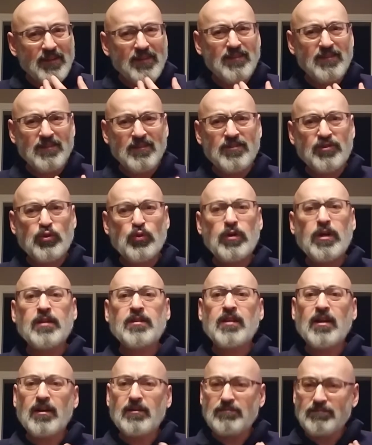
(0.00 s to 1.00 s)
You do get
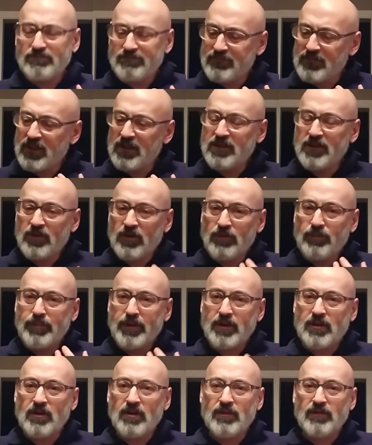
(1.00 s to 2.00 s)
that a little
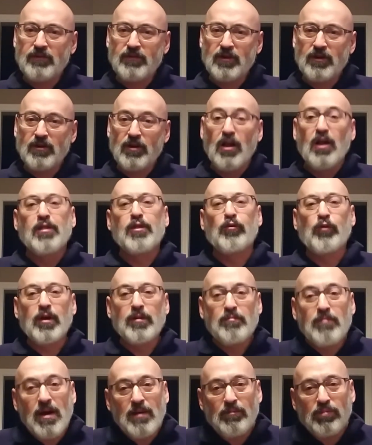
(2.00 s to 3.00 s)
bit of the
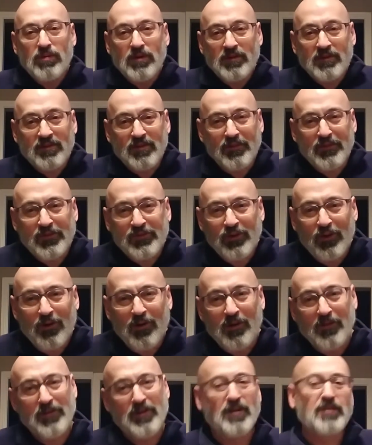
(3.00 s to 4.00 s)
remembrance of
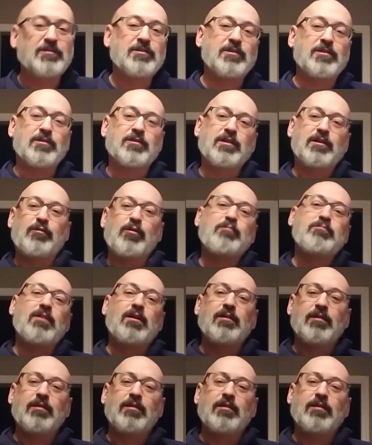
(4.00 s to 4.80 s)
salt, they'll tell you.